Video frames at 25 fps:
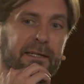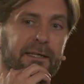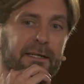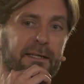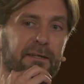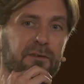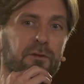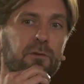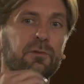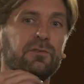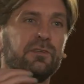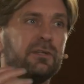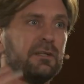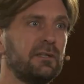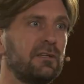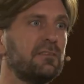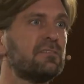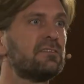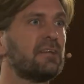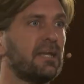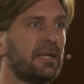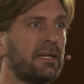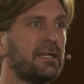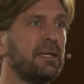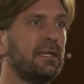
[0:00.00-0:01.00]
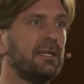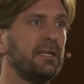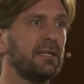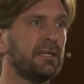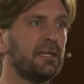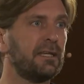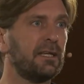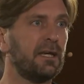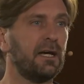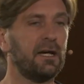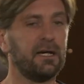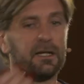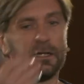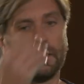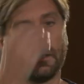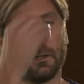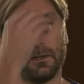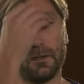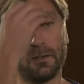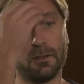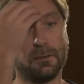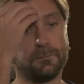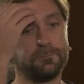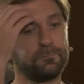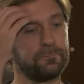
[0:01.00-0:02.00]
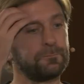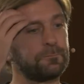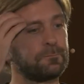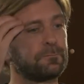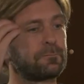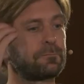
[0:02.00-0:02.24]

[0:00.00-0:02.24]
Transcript: using this technique and